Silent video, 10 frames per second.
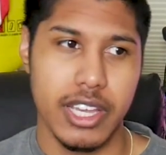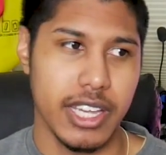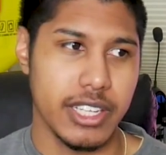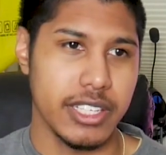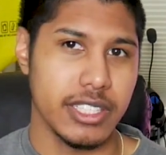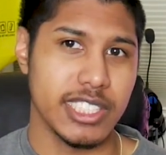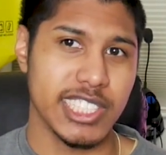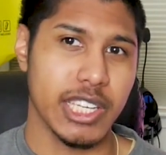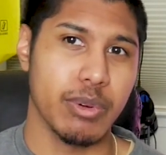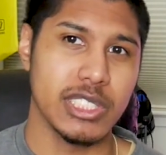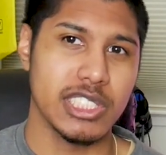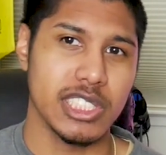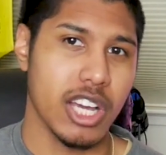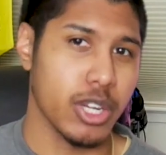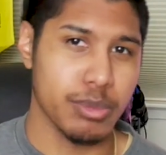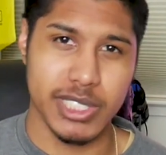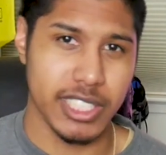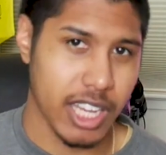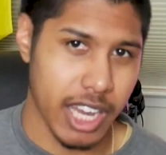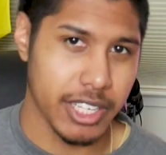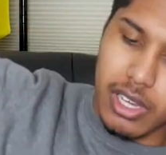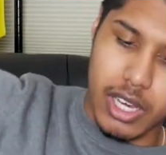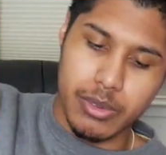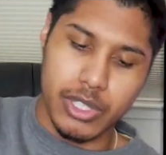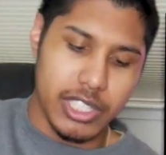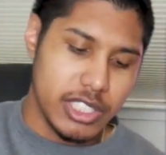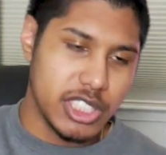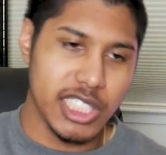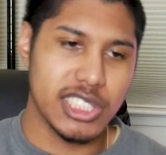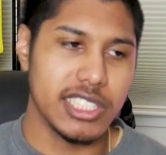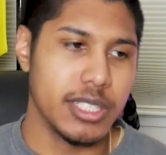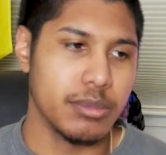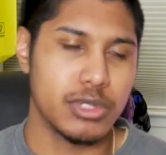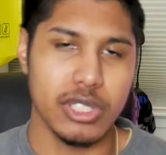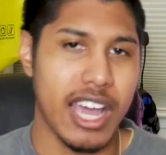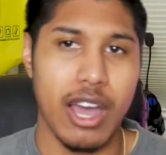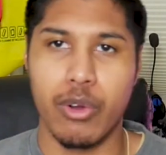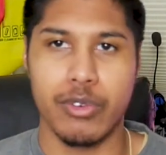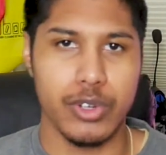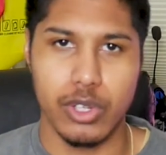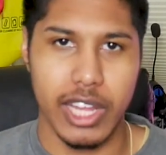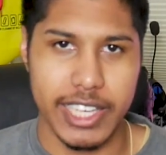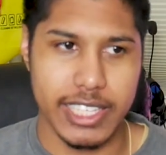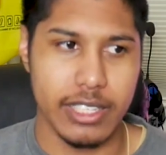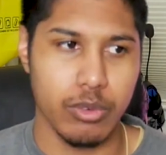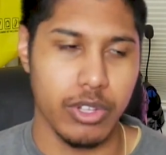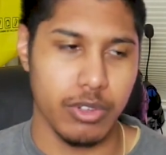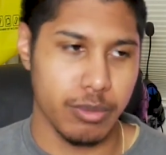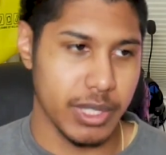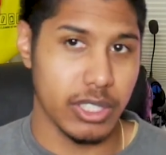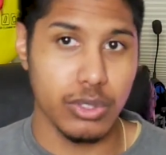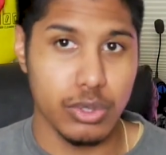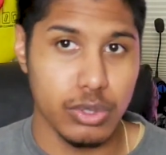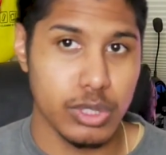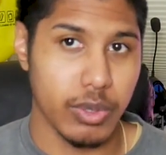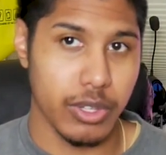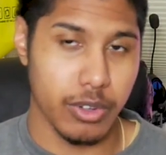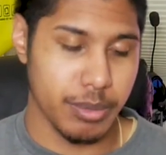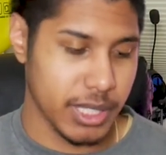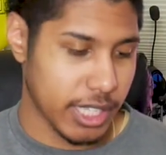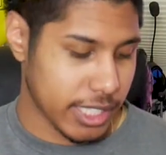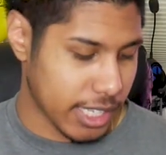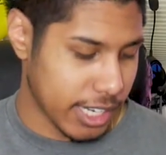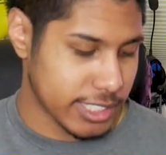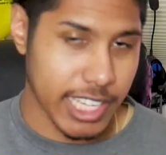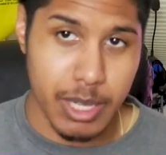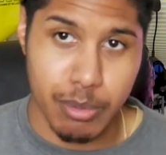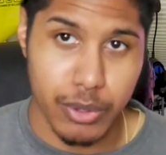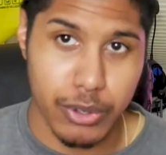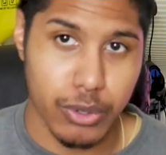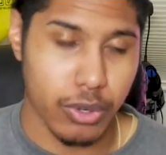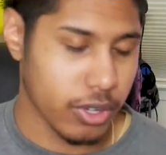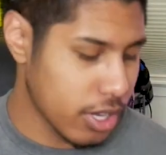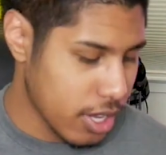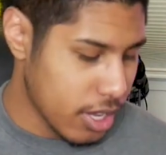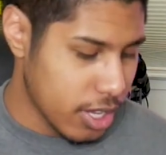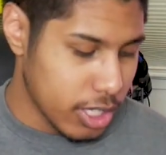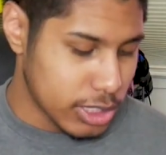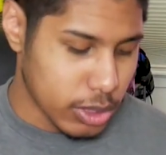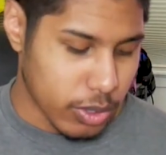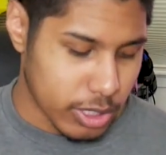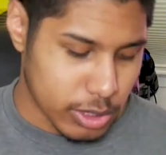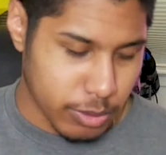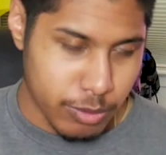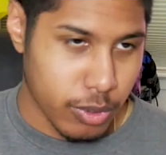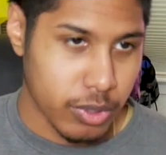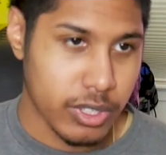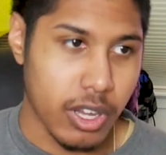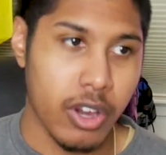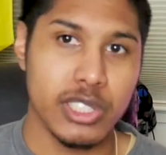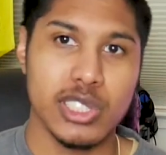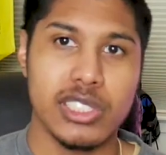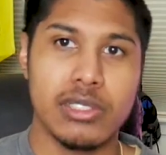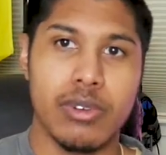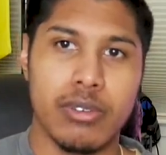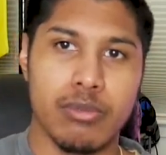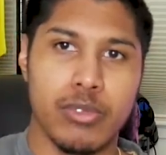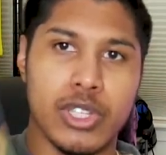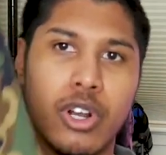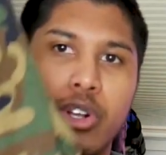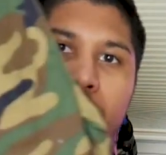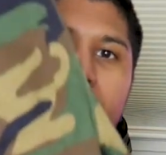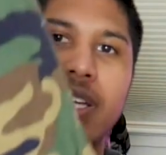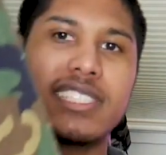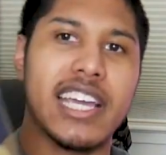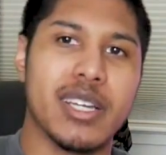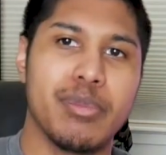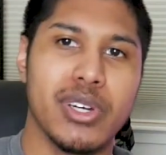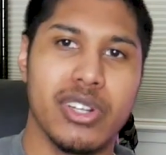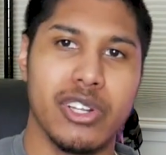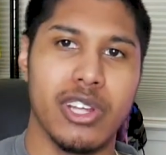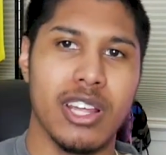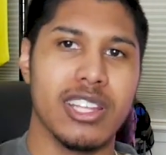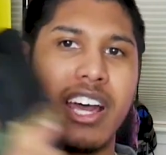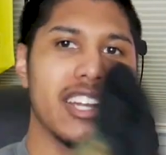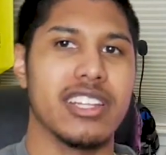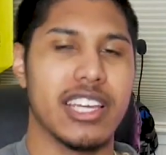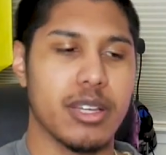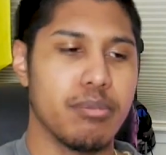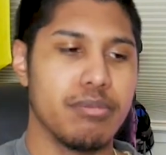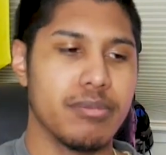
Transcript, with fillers: and the second one's just 100% cotton. Um, you can adjust them to however you like it, whether it be loose, whether it be like kind of tapered, or so on and so forth. Honestly, with cargo pants, I could put on a lot of like